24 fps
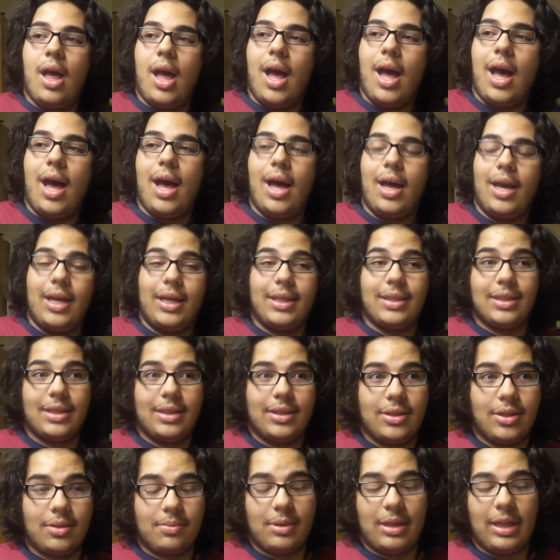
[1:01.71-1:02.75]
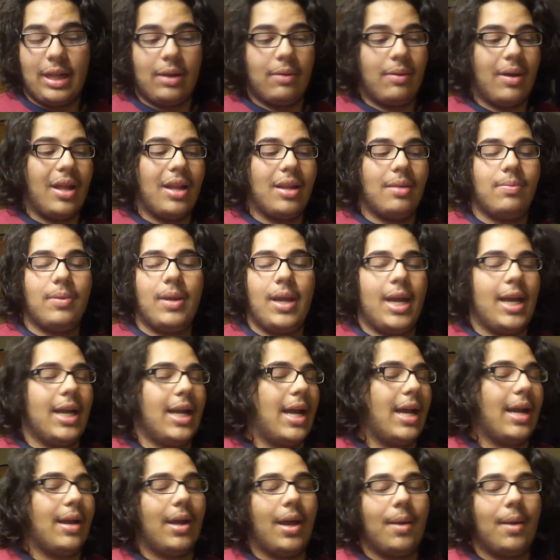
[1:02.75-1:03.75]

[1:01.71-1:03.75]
Uh, it took me like a while to play. I